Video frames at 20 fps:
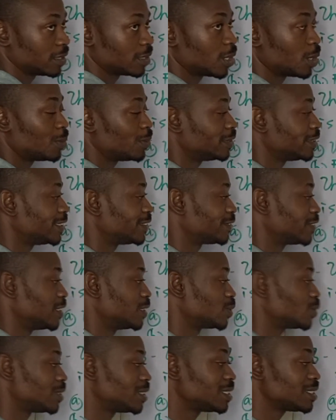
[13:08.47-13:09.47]
Common
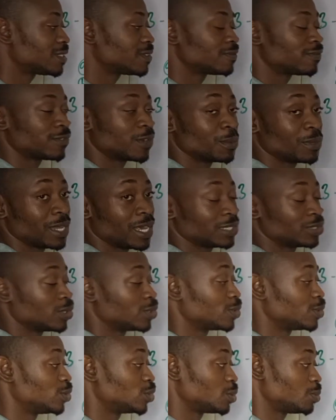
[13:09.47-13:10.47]
difference. So this formula is
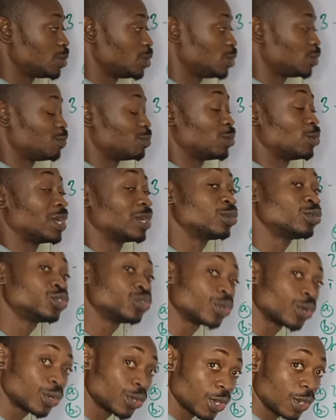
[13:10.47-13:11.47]
not going to be used, but we are going
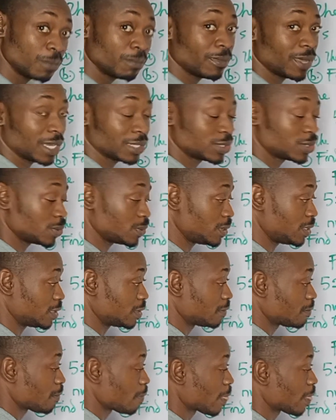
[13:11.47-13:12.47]
to come back to it.
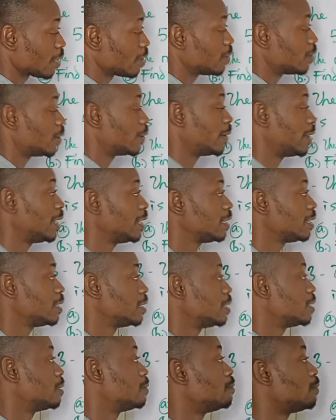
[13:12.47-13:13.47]
All right,
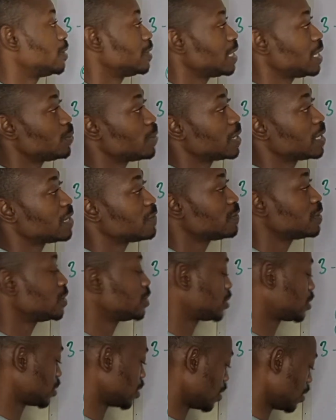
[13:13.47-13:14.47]
but then we are given the
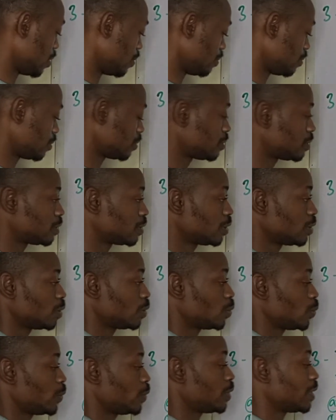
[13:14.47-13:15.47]
sum.
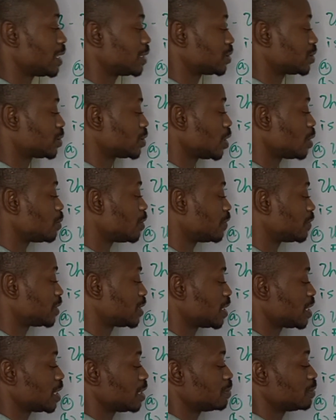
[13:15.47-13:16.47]
You know that sum of
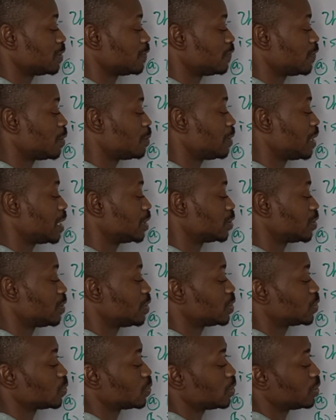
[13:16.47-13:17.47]
terms, the formula is
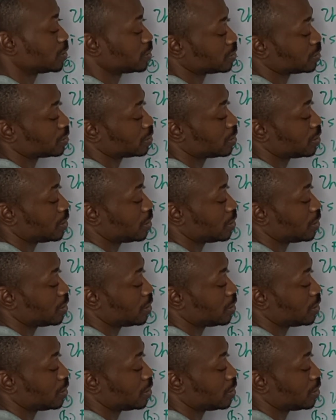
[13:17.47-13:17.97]
always what?